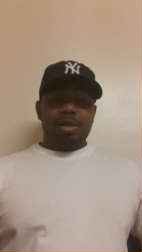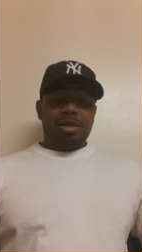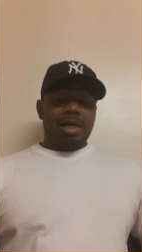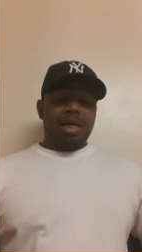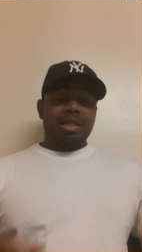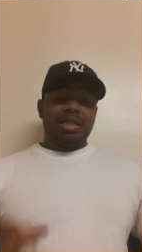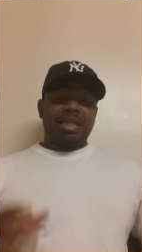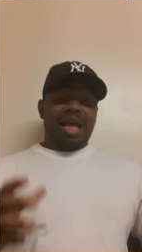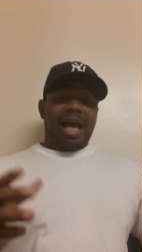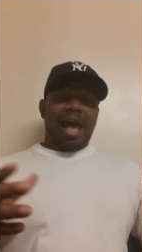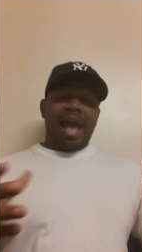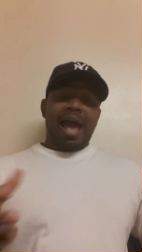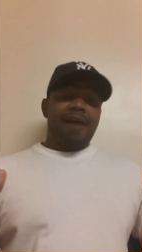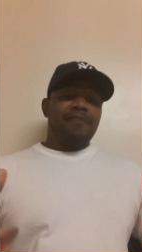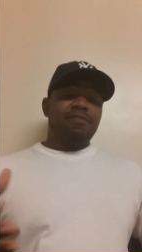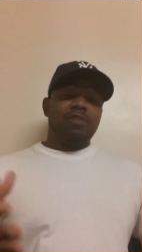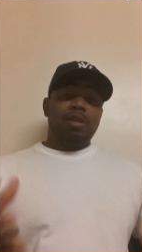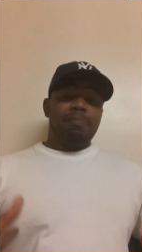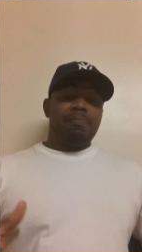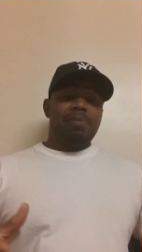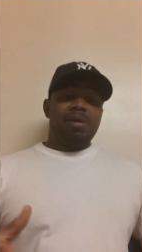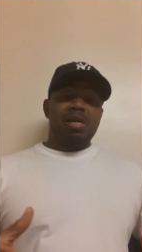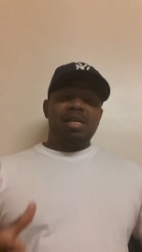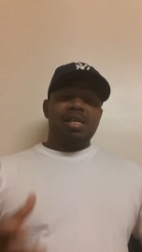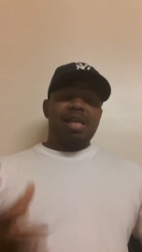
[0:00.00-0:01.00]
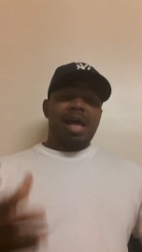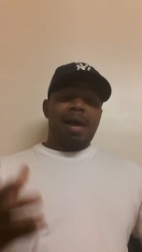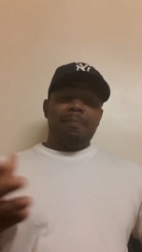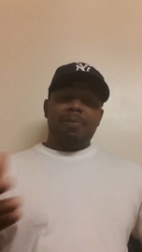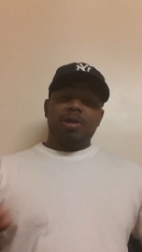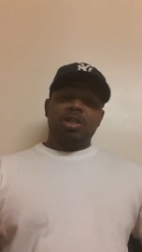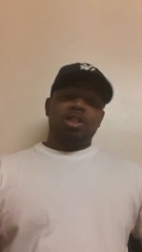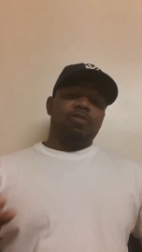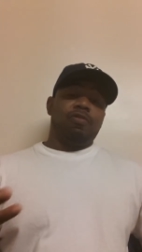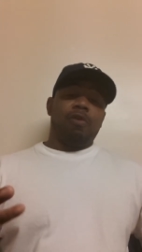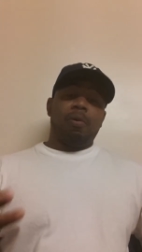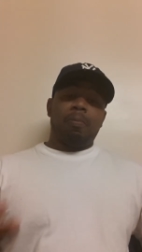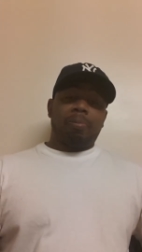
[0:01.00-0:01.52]
Does it have to be that
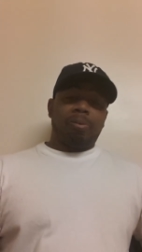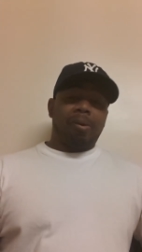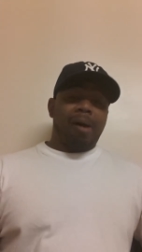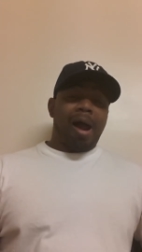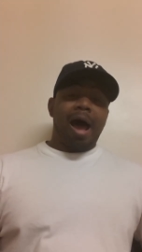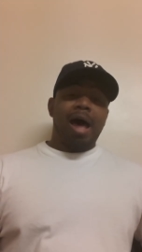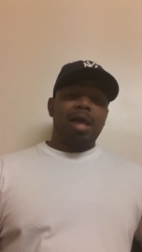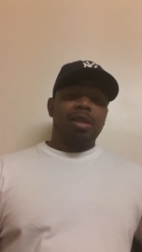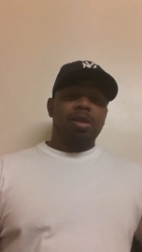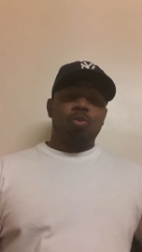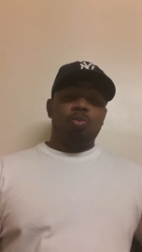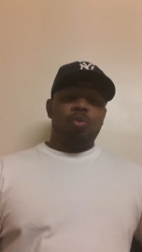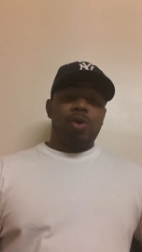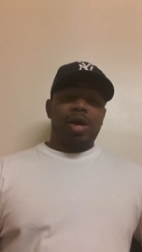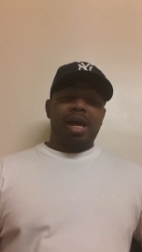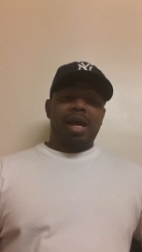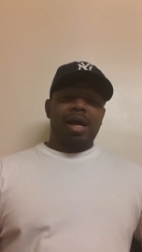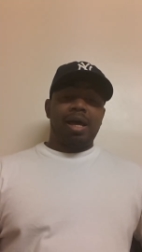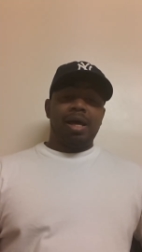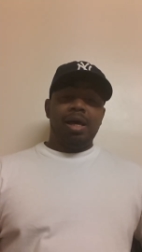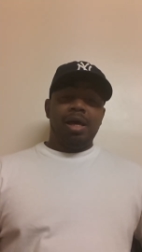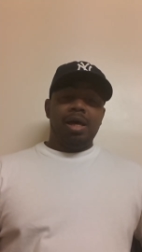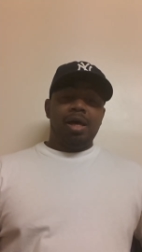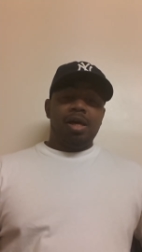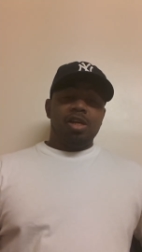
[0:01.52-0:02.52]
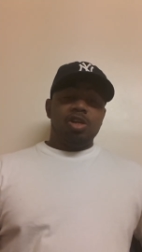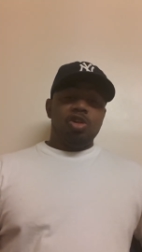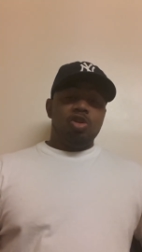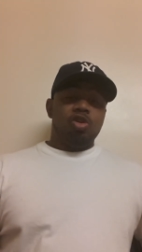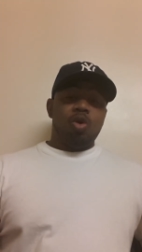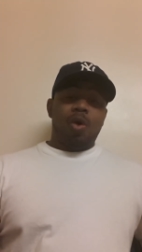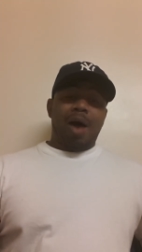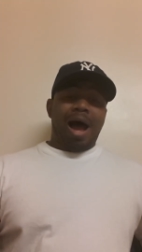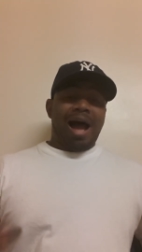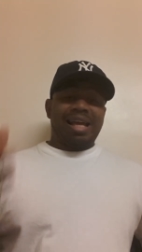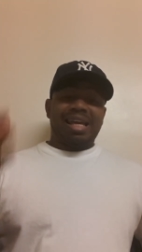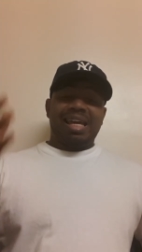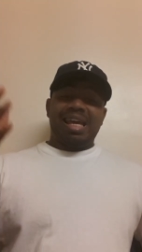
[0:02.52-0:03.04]
much of a problem where, you
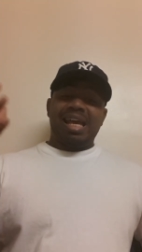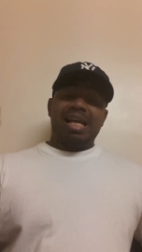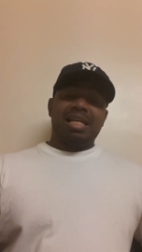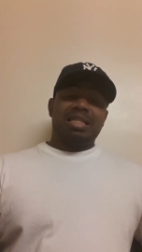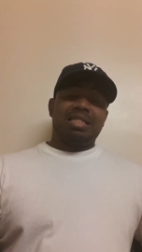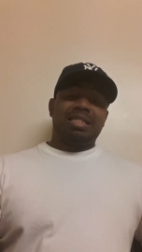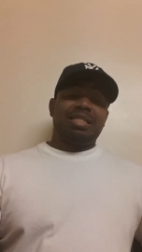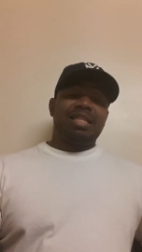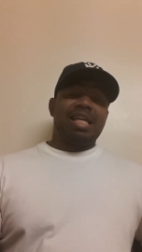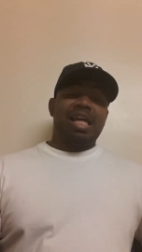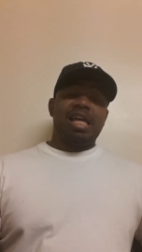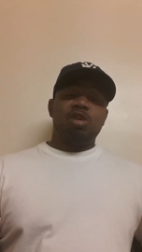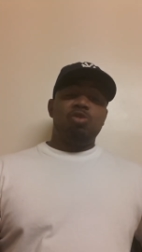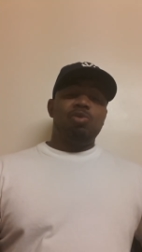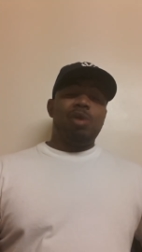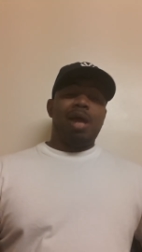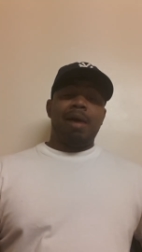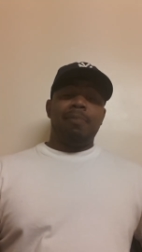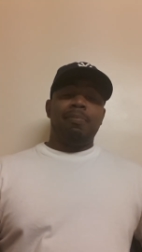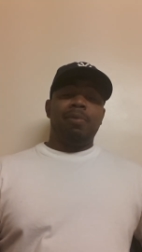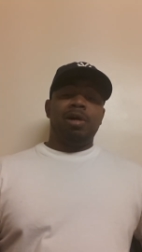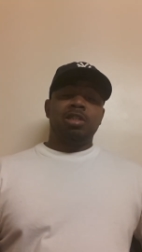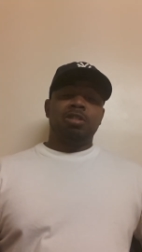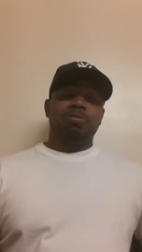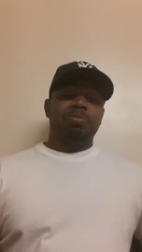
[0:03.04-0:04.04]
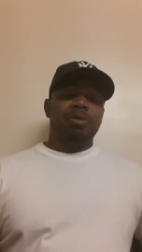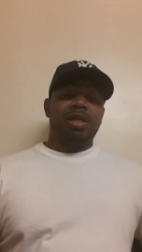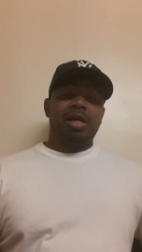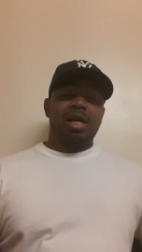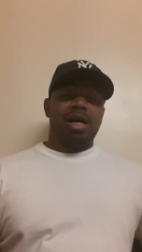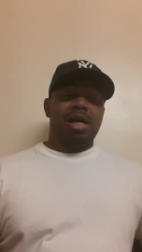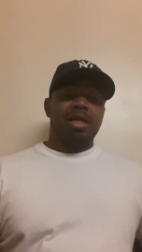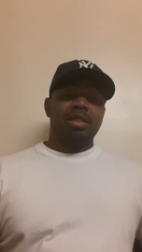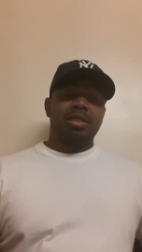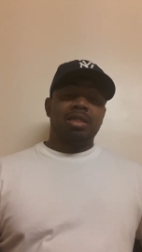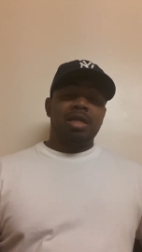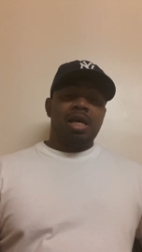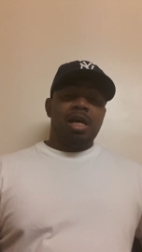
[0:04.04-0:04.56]
know, I can't stand you that much
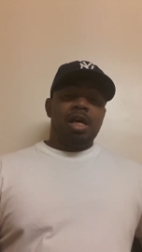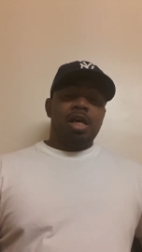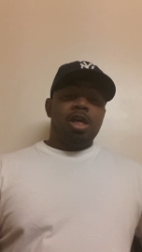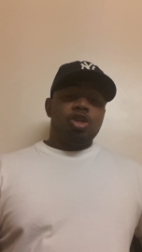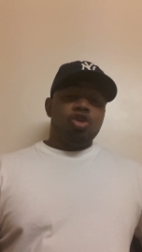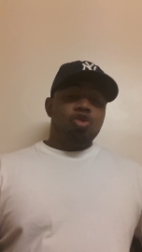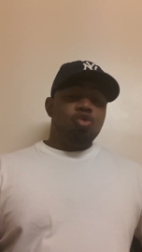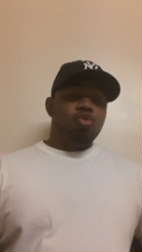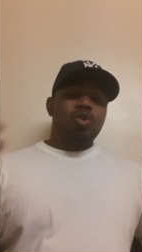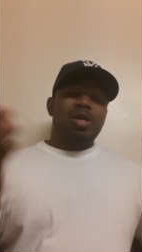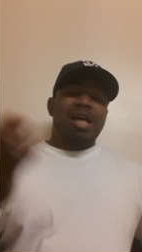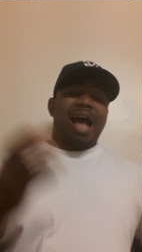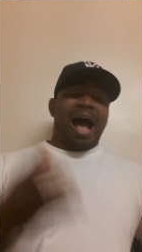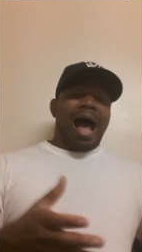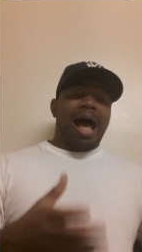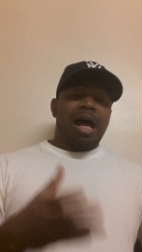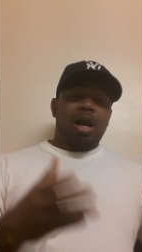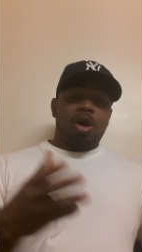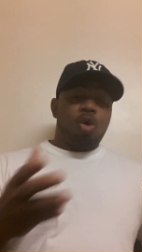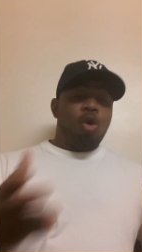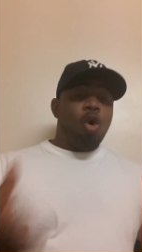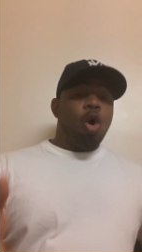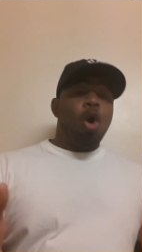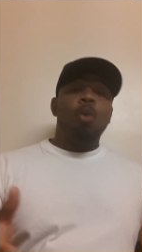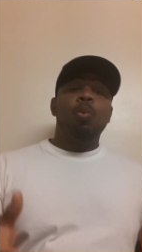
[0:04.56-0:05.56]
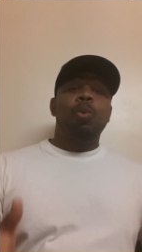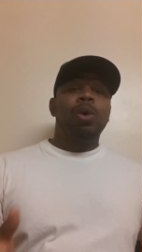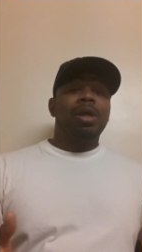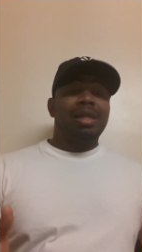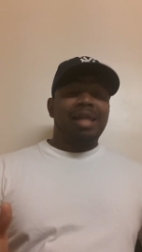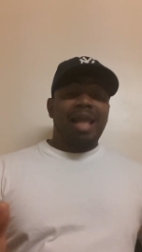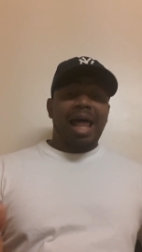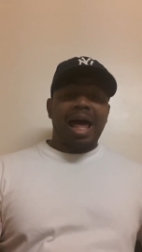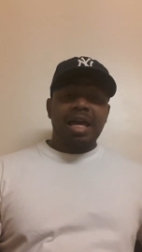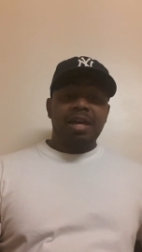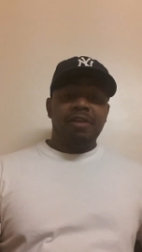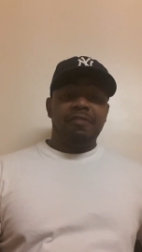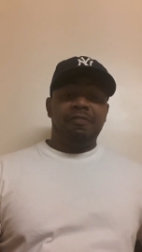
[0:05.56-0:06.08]
because you got on with
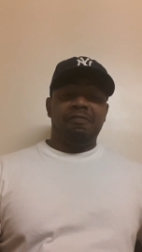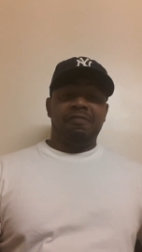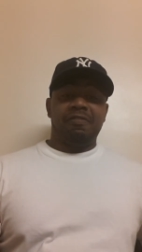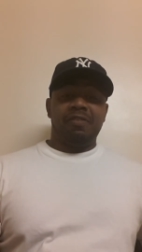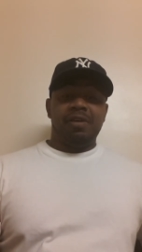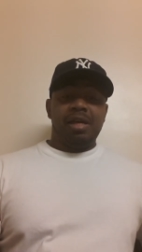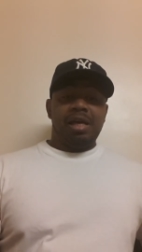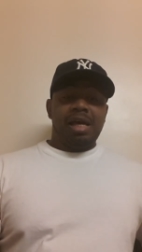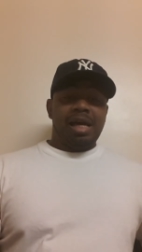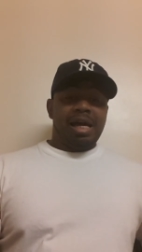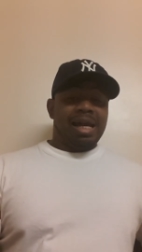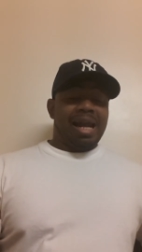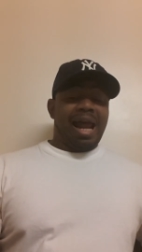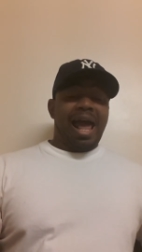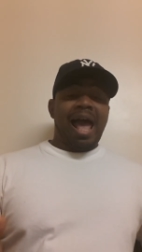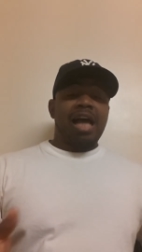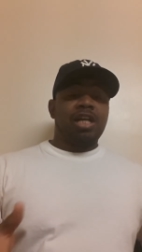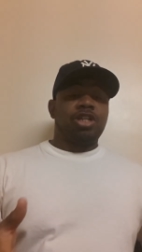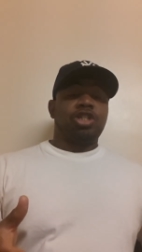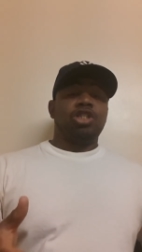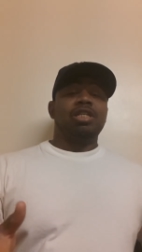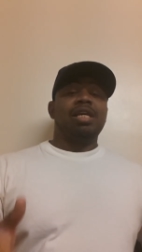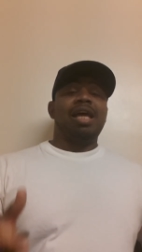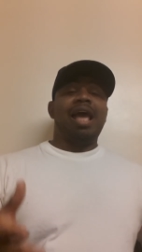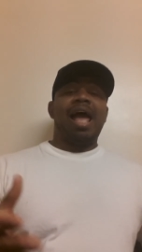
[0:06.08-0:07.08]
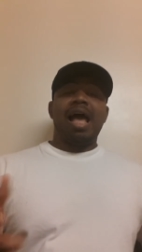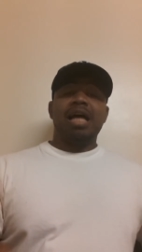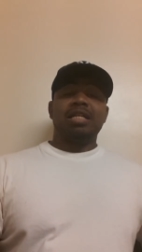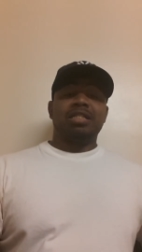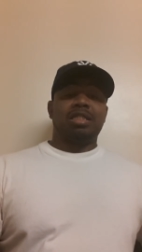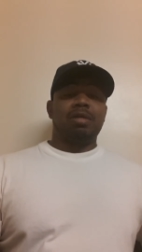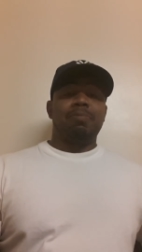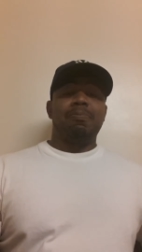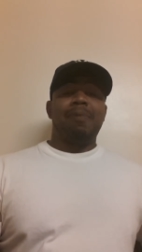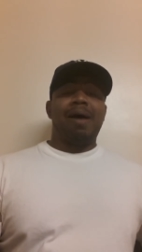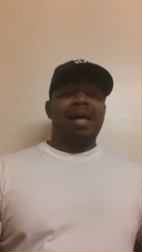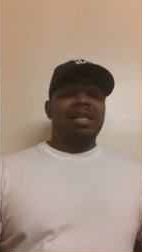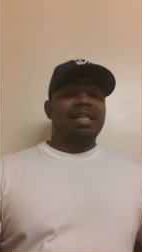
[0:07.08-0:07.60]
life and actually had
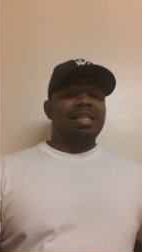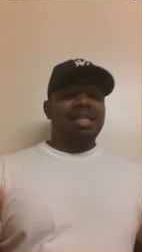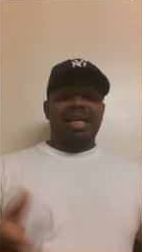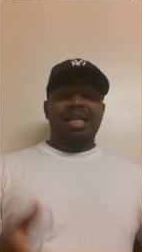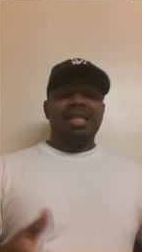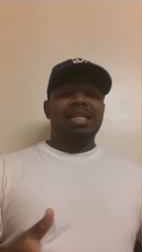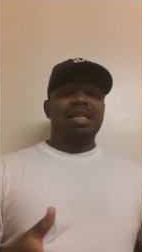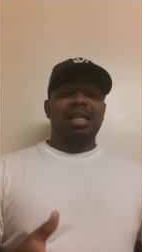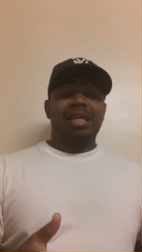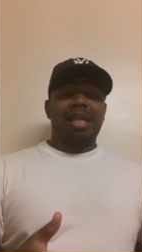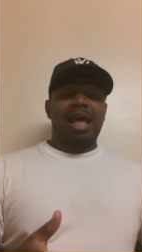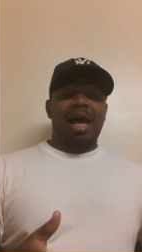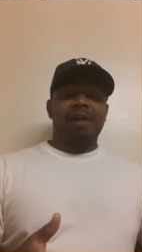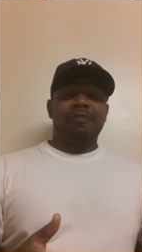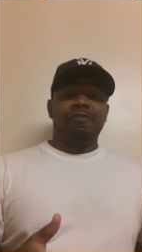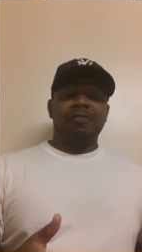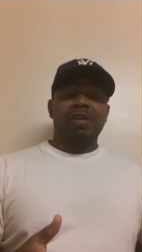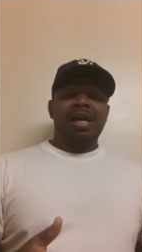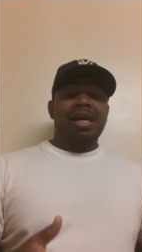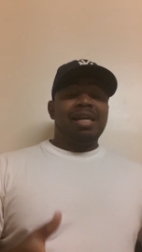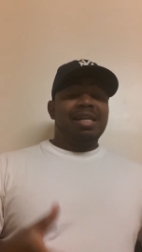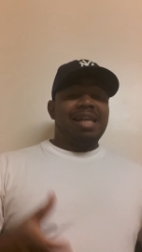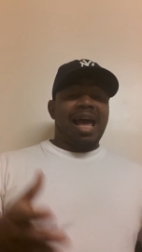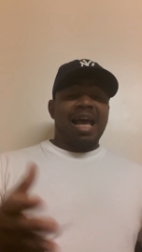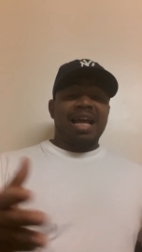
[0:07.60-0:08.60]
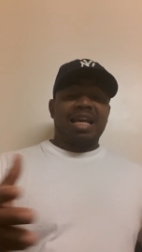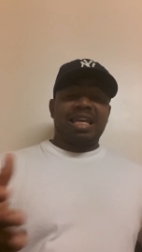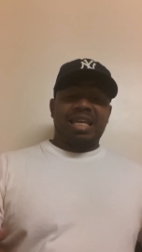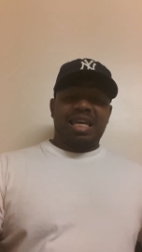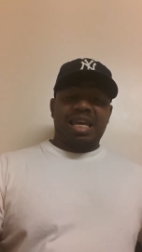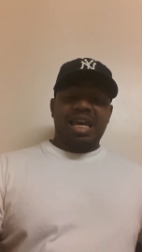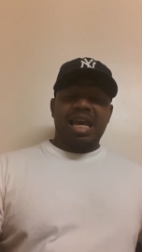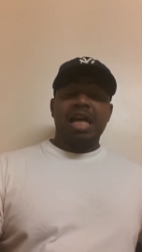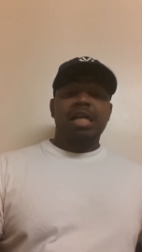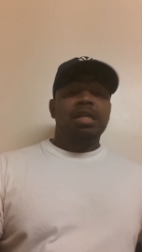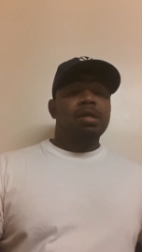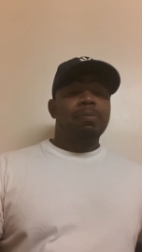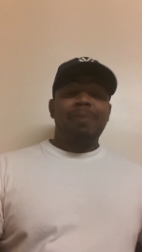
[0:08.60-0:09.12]
somebody in your life that
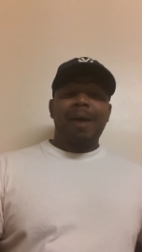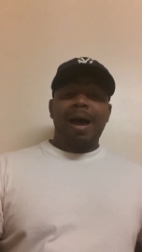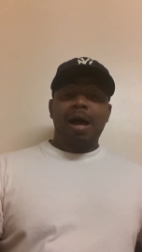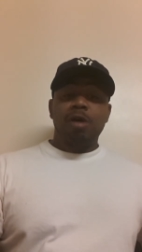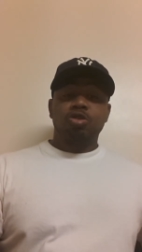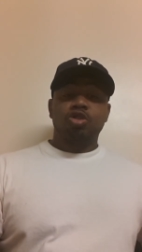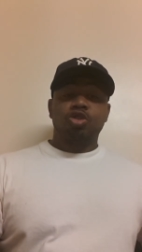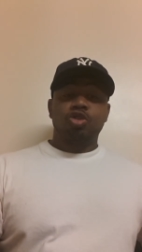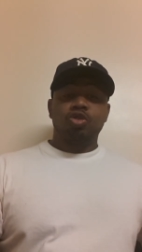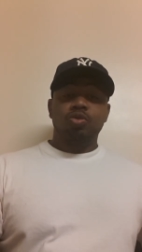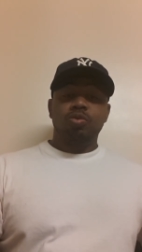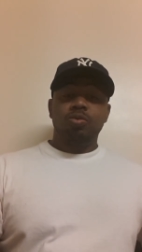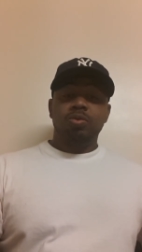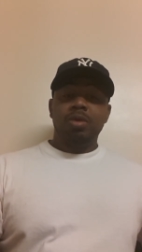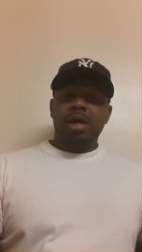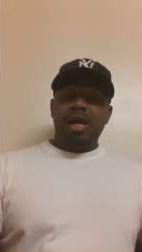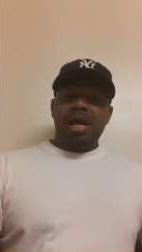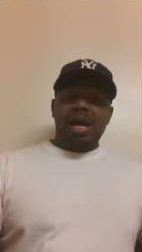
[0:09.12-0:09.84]
cared about you